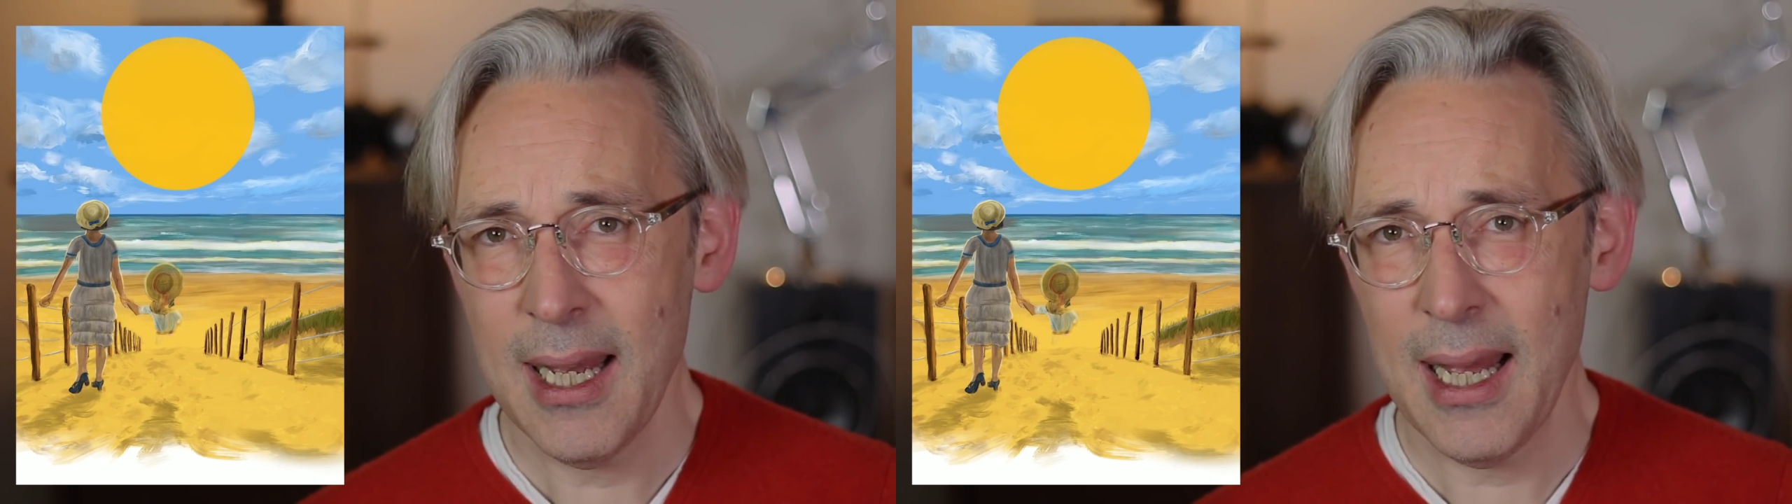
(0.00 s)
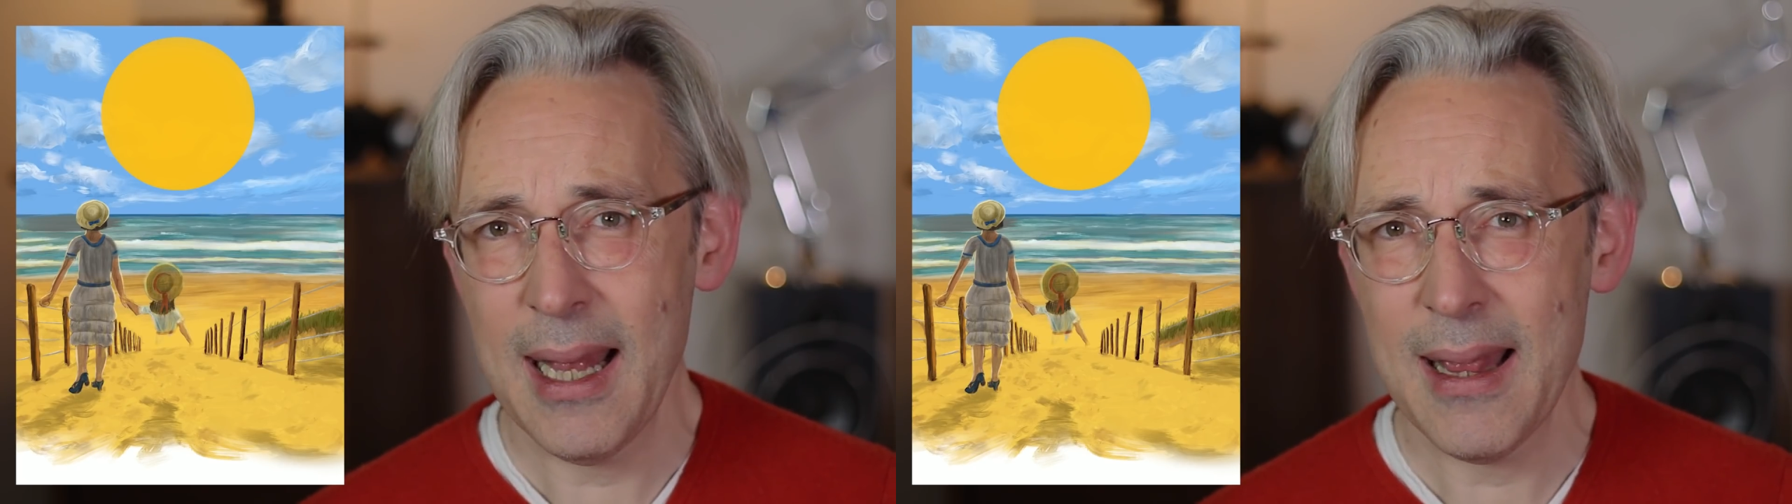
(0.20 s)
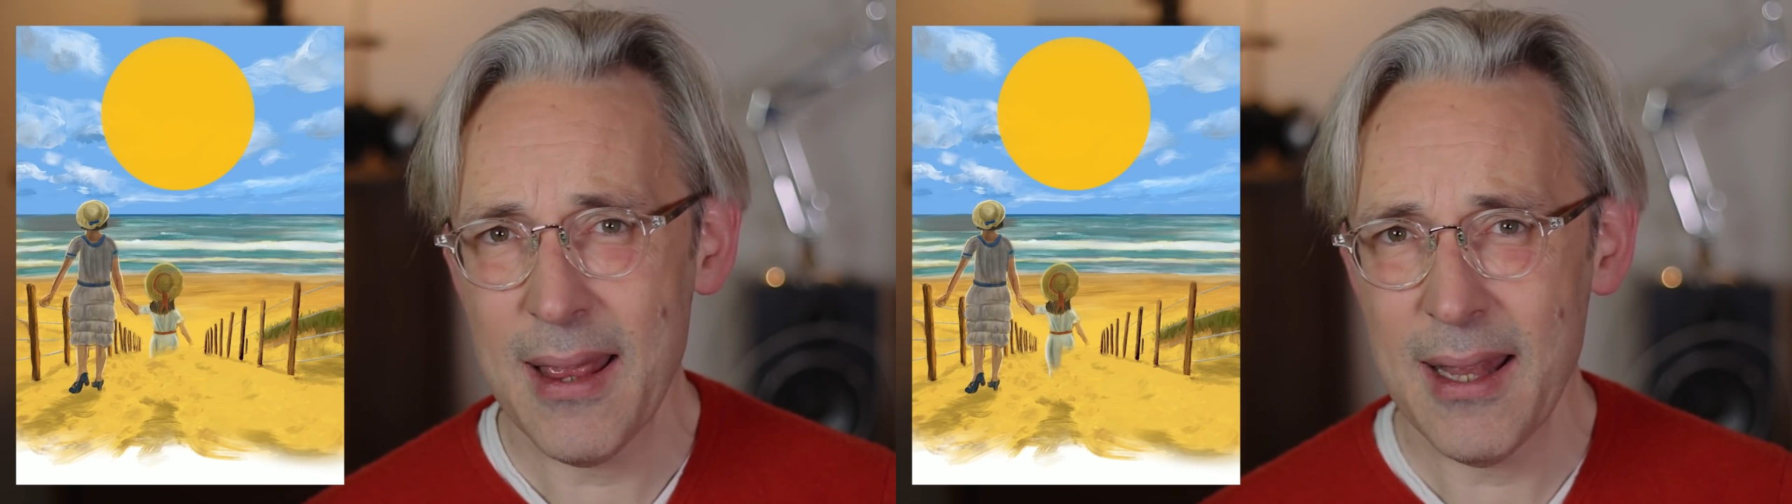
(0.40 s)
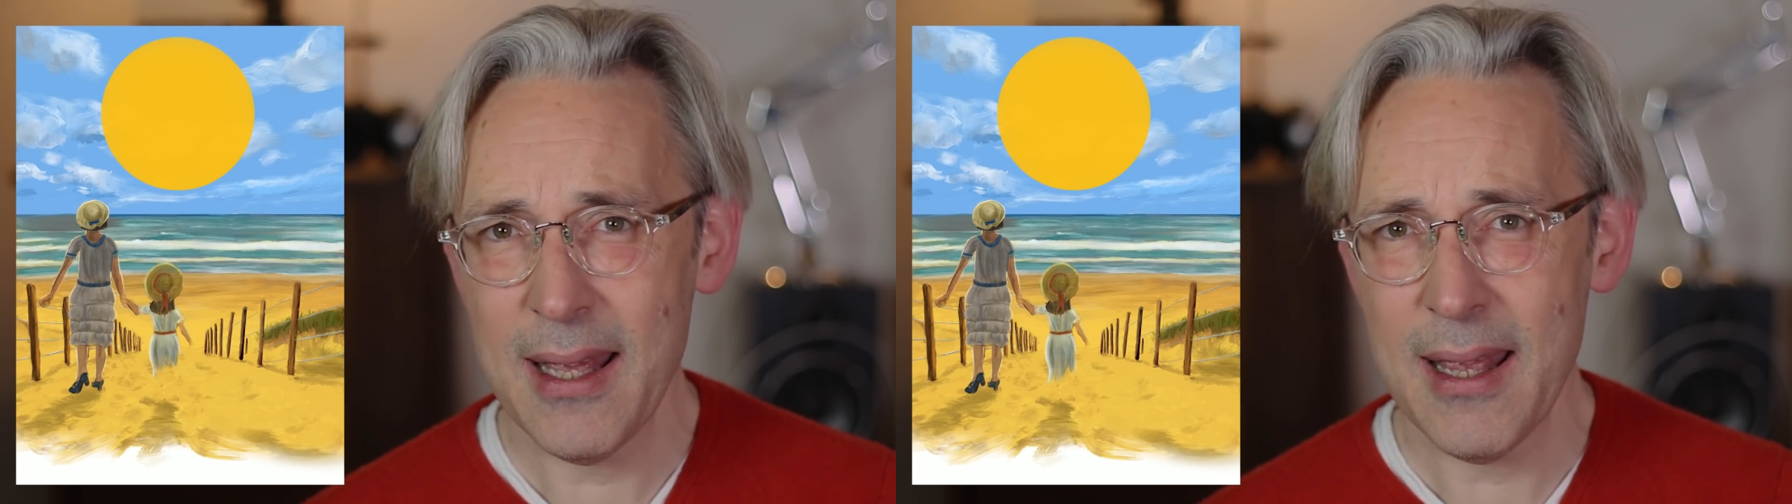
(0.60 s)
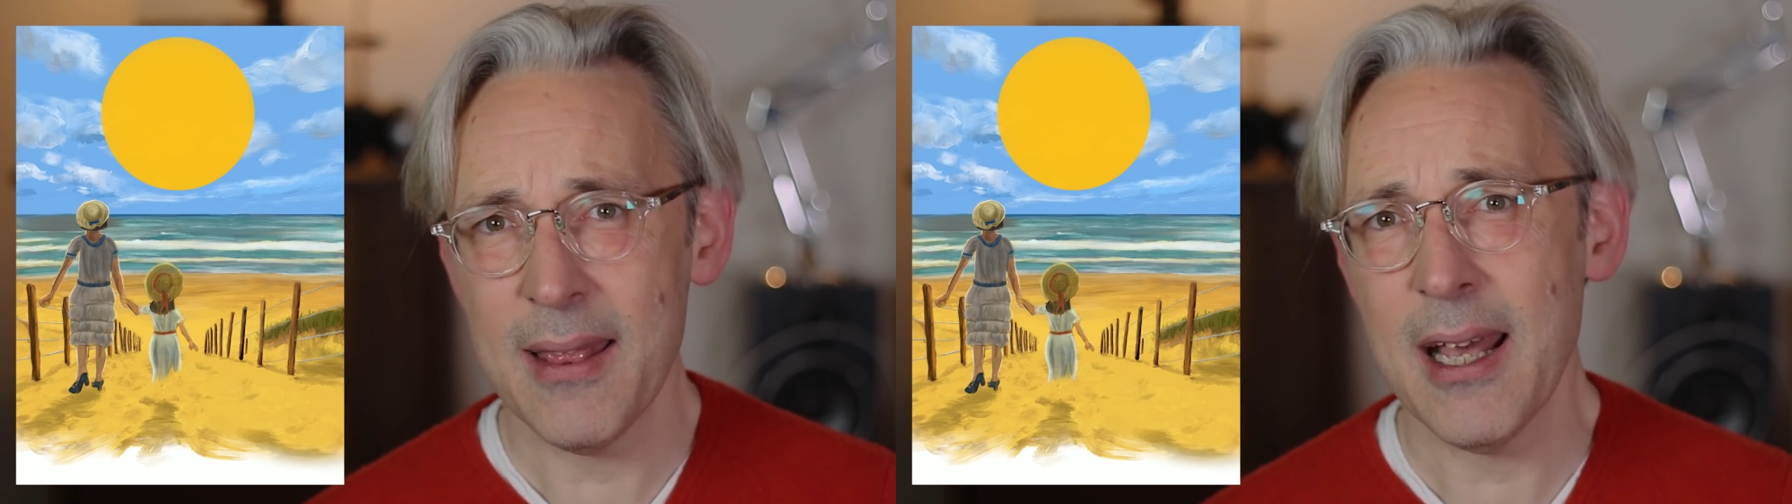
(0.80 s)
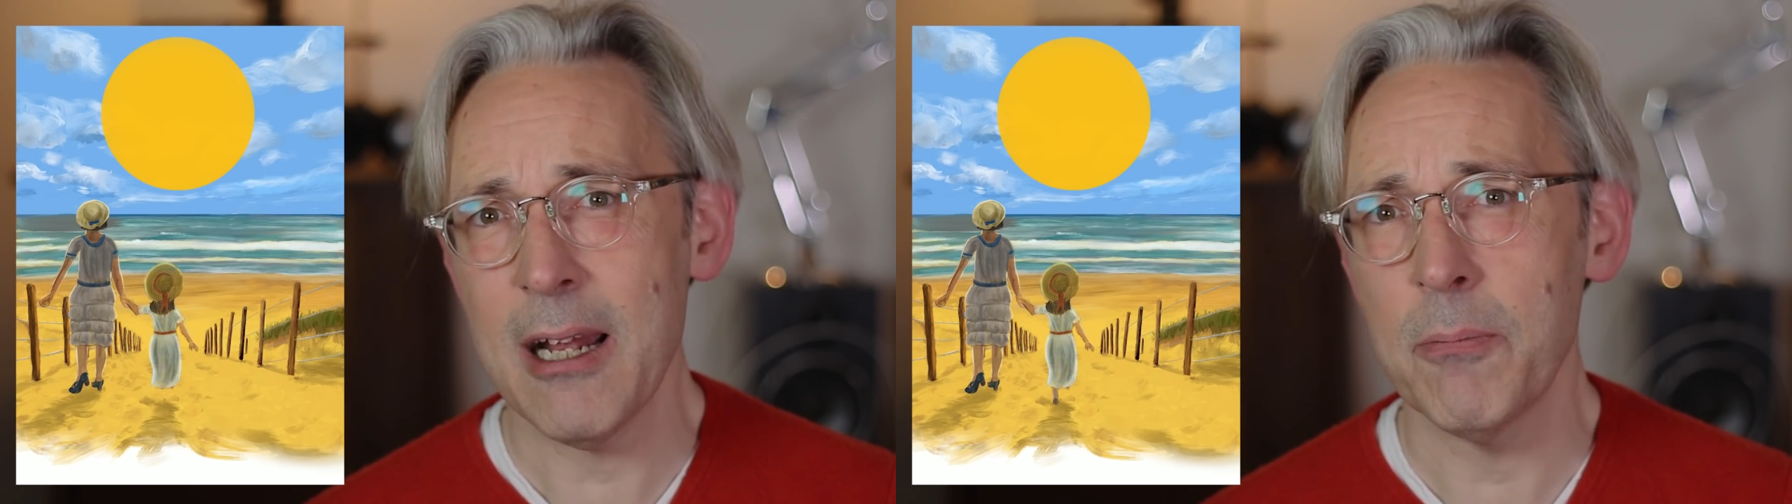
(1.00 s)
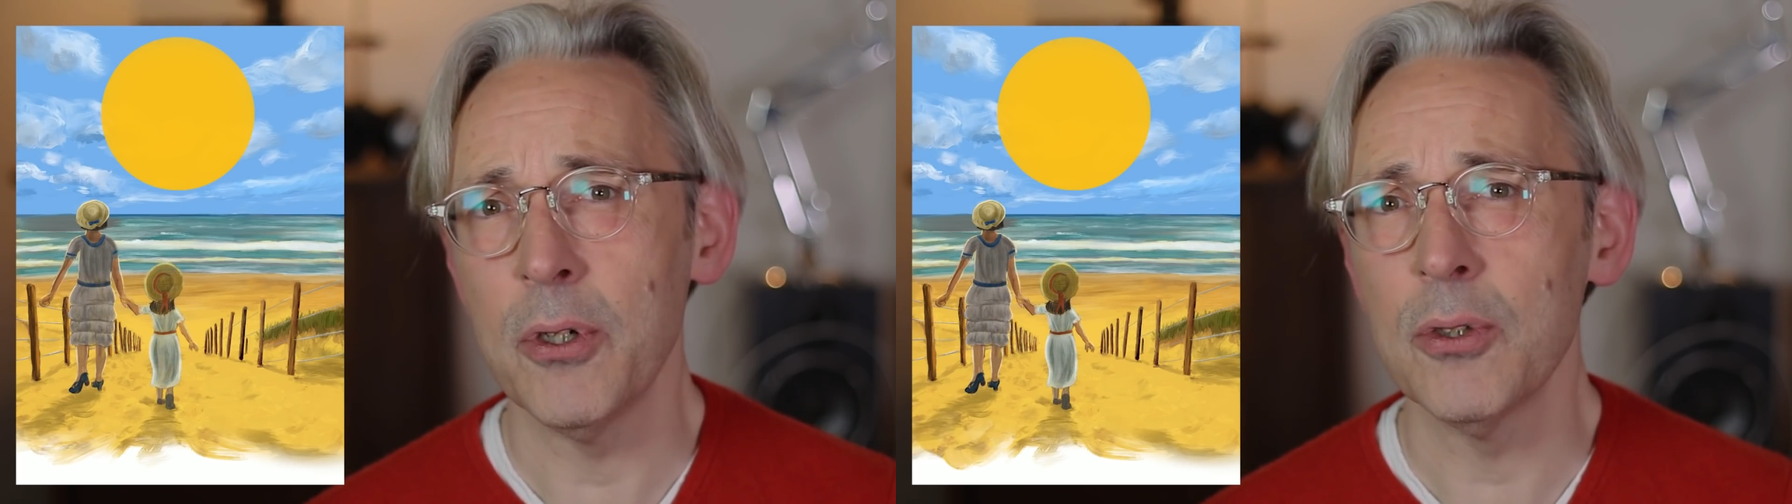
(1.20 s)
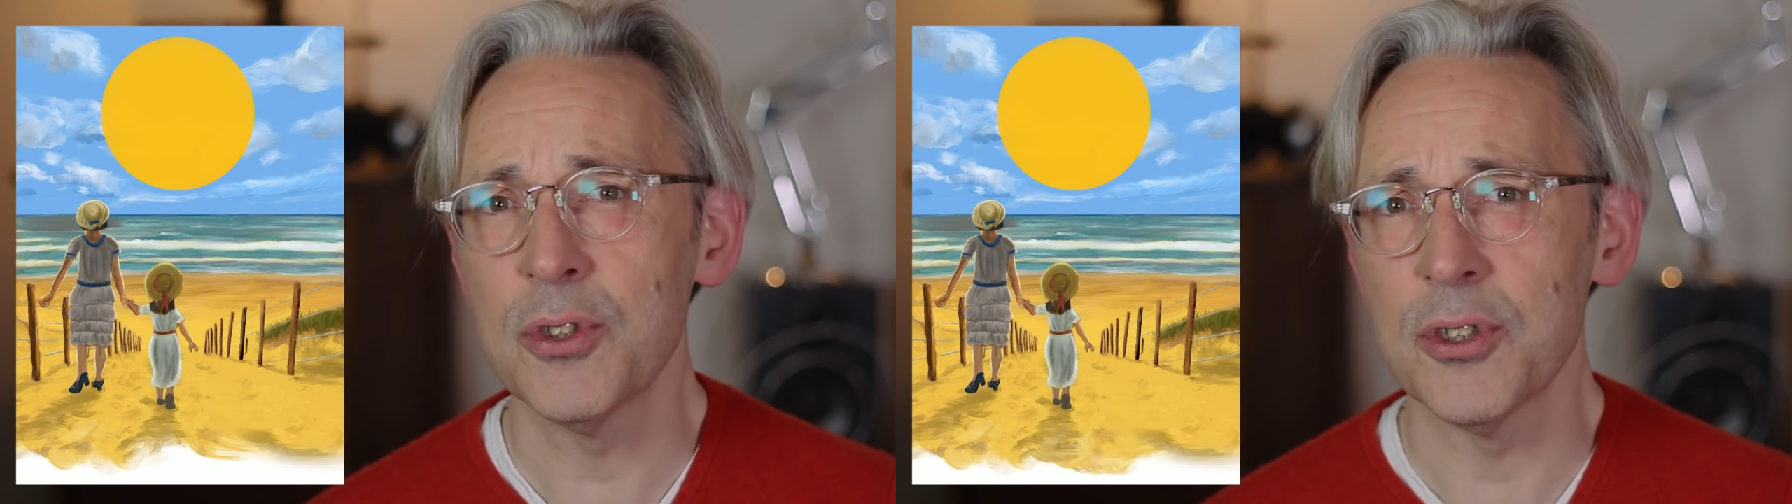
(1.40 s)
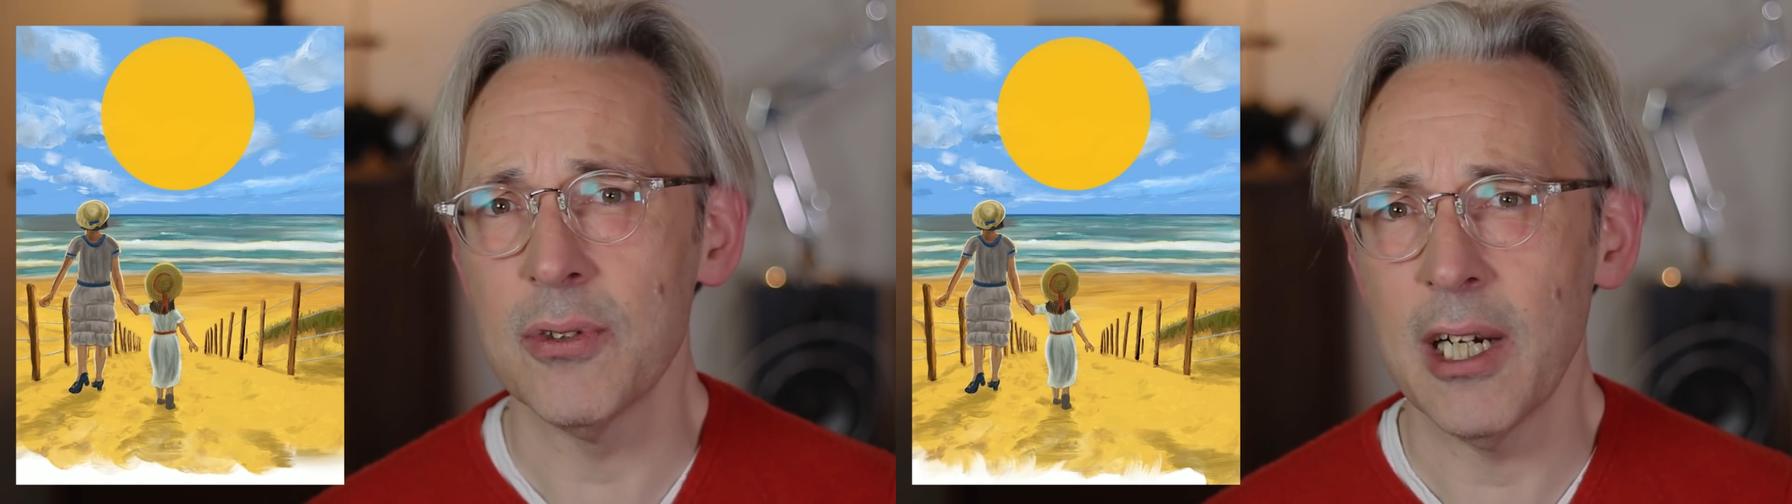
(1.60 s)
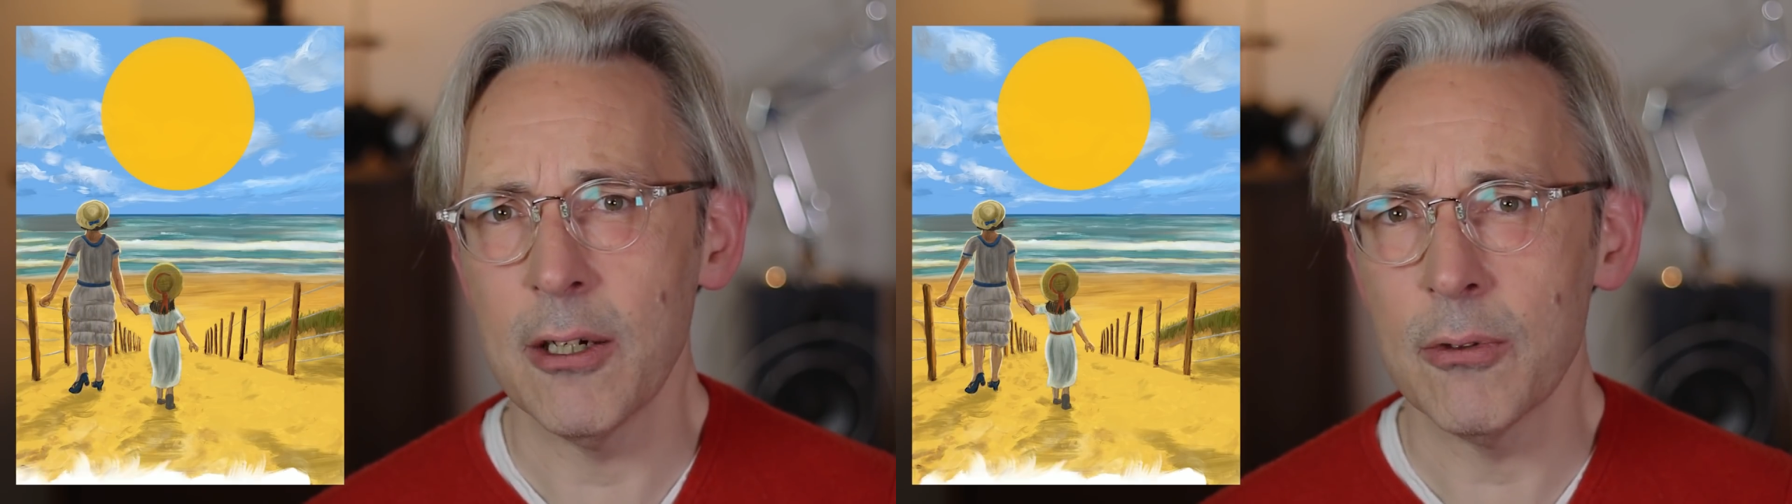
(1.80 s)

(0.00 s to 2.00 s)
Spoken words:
and in that poster I